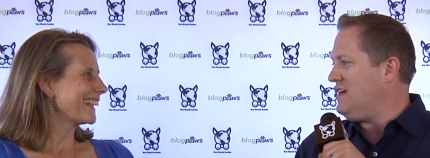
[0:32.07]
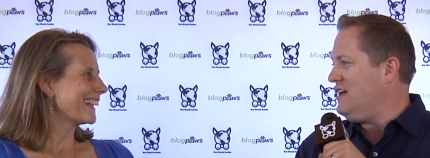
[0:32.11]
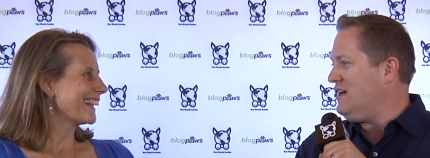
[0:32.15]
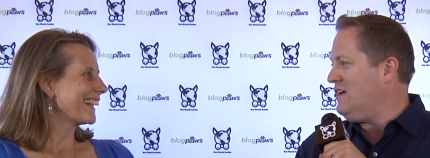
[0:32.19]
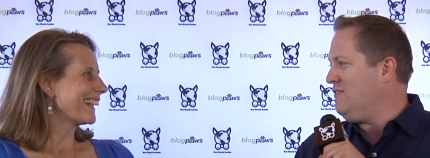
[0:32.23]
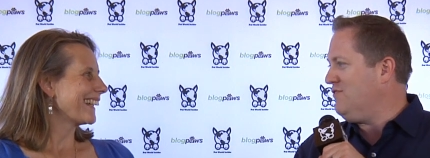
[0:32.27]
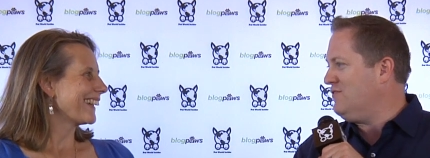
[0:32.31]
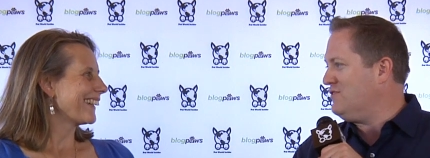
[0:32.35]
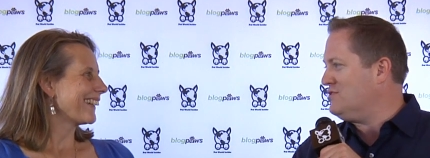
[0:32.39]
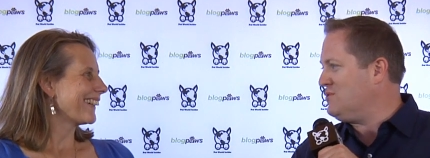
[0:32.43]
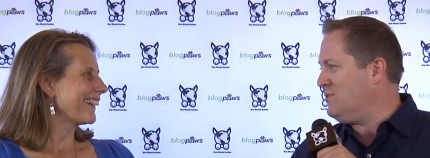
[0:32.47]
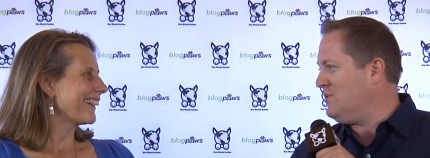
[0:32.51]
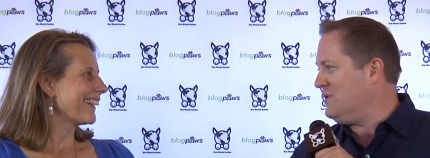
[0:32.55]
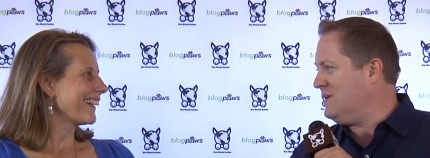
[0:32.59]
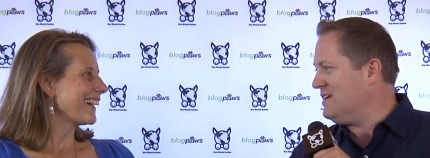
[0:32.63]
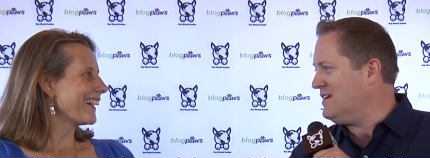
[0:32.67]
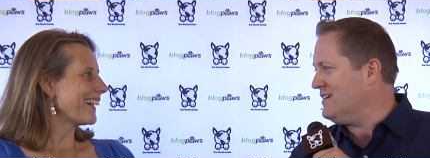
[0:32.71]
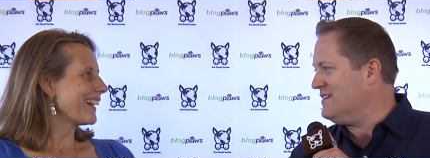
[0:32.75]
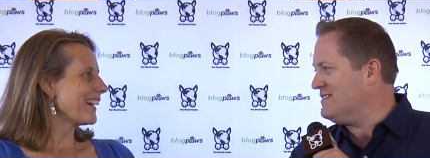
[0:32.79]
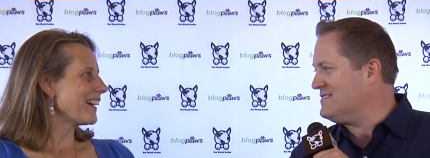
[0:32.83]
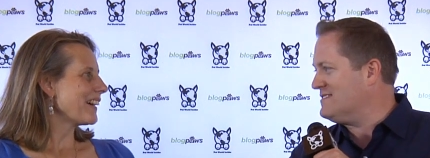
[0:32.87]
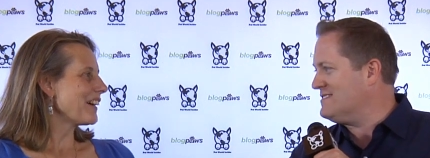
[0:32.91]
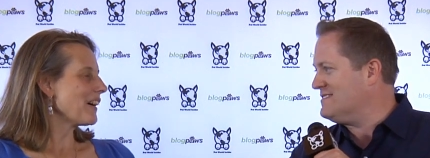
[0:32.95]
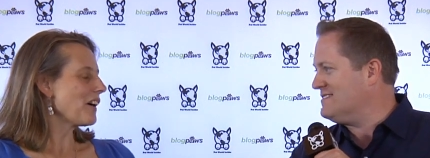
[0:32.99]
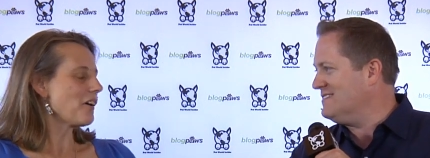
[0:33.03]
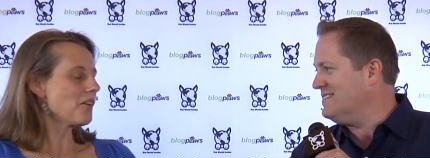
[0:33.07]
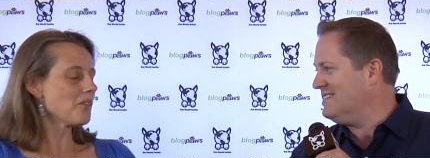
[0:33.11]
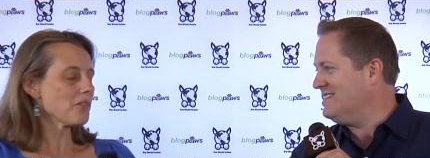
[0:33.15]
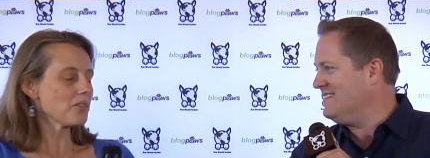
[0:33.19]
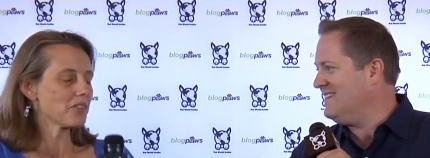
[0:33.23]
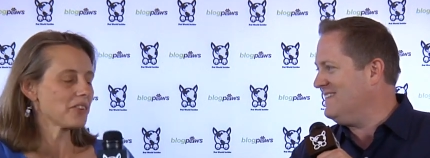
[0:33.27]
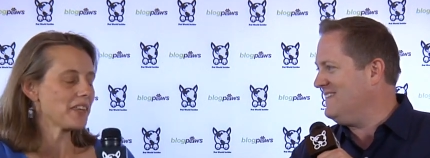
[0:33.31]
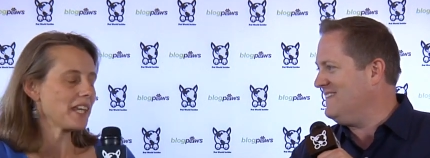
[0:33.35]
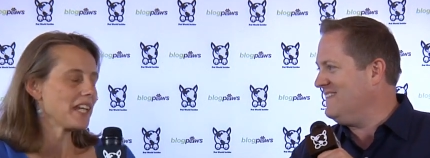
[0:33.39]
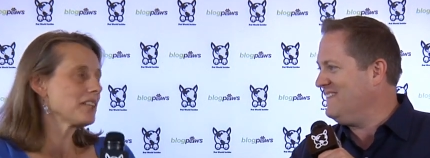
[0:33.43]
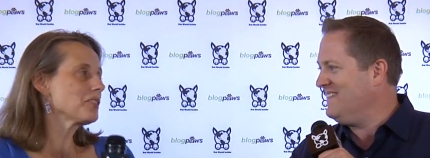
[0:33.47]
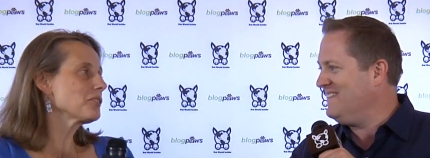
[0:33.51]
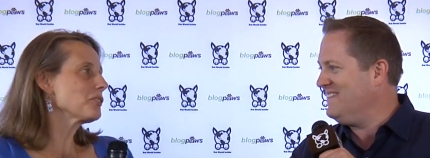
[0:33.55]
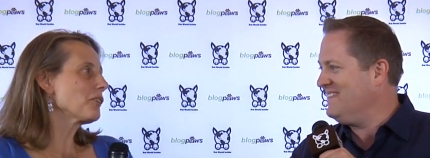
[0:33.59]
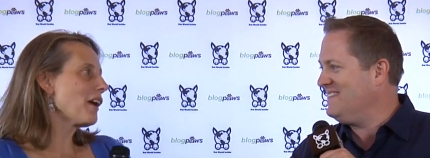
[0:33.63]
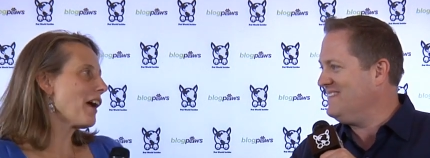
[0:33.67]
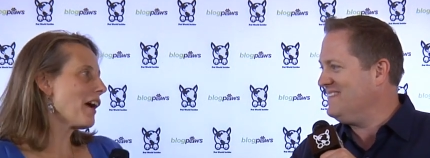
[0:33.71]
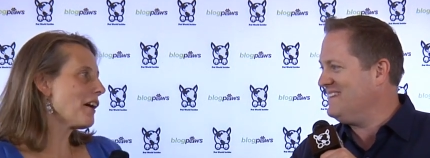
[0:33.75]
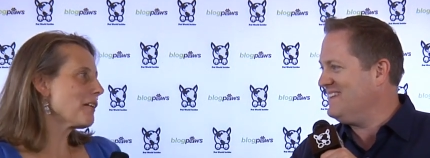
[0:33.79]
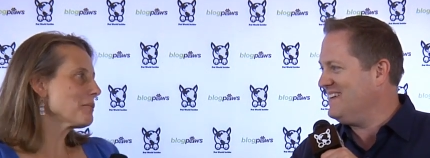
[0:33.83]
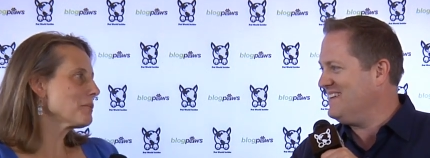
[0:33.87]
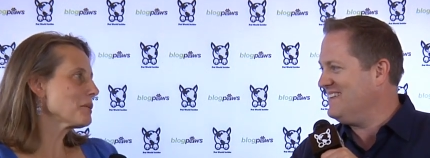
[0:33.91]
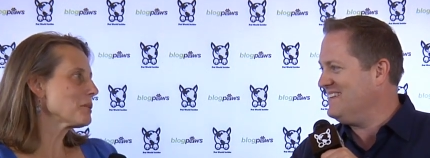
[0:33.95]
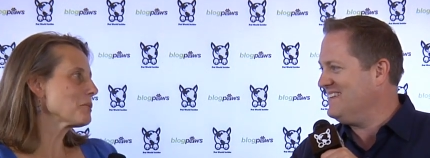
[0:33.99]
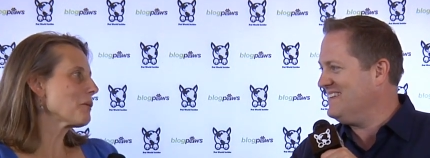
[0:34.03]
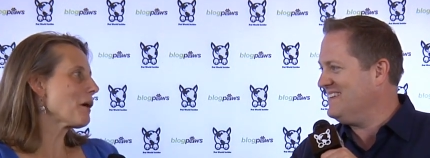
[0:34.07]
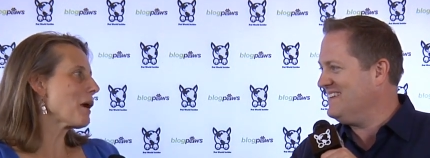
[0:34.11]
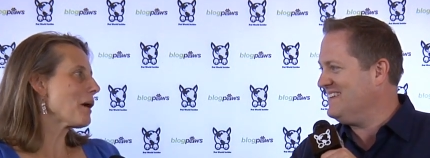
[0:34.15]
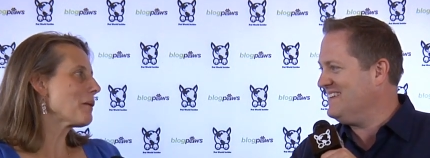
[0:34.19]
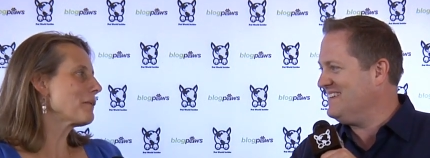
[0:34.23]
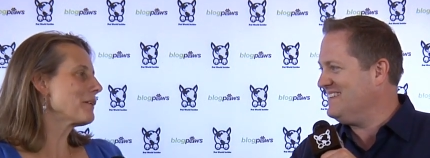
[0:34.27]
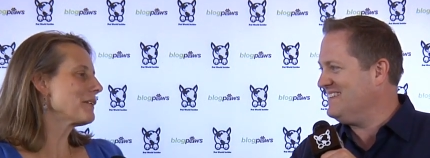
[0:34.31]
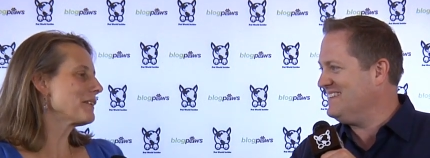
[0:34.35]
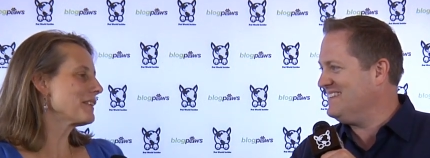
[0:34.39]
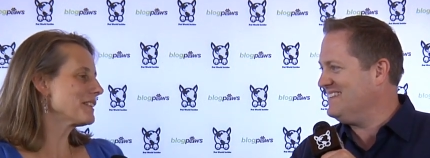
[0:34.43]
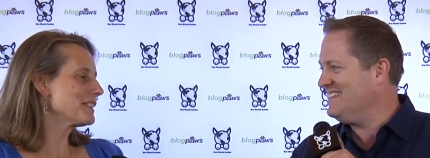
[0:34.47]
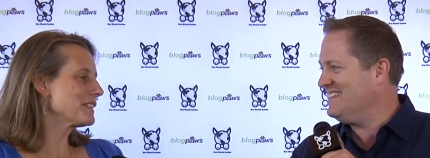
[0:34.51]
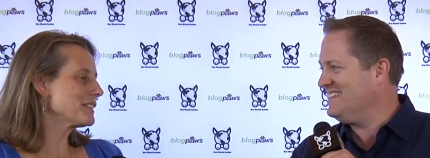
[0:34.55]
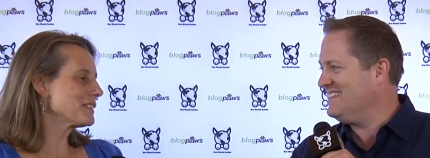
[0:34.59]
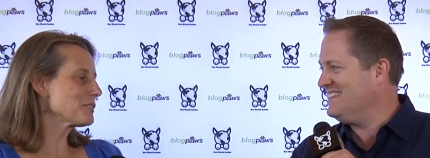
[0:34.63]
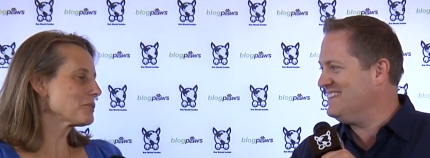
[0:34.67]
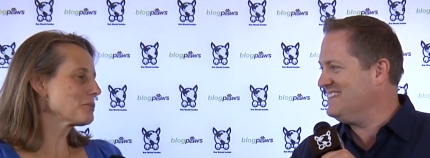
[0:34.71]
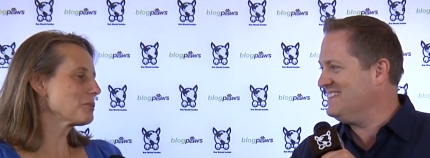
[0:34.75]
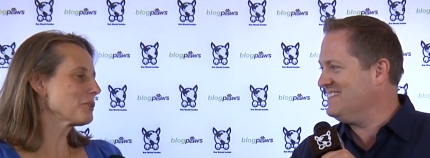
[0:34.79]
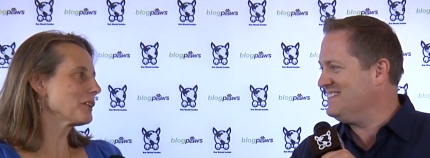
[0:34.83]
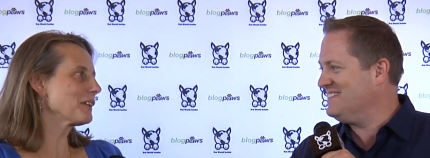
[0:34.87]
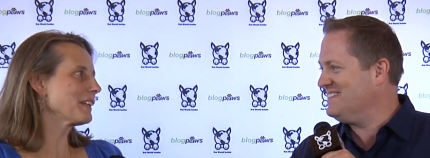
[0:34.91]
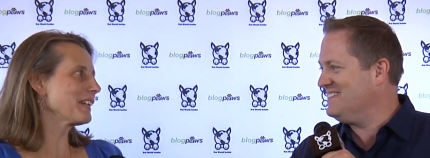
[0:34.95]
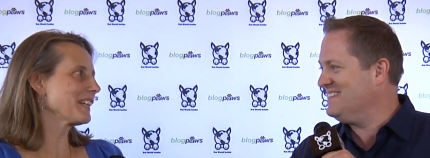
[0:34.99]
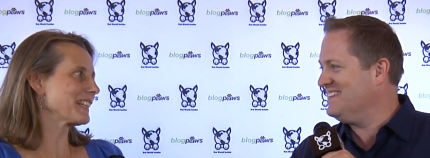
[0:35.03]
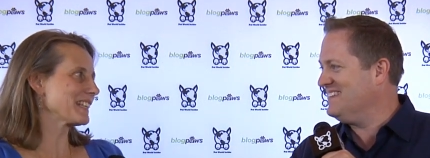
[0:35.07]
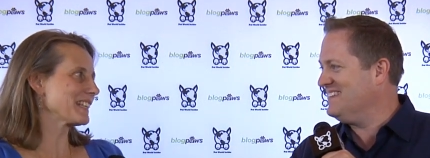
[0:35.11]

Speaker 1: thank you for joining us.
Speaker 2: Oh, thanks for having me, Robert. This is really